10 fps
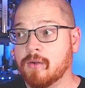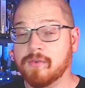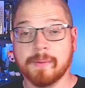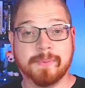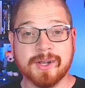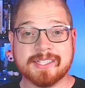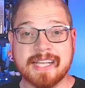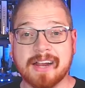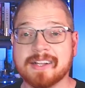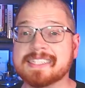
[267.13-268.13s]
For Book
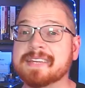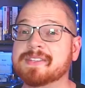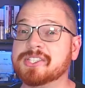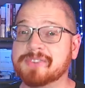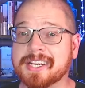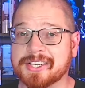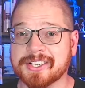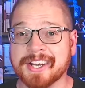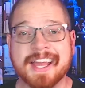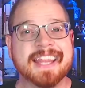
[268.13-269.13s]
Siren, it's even stricter.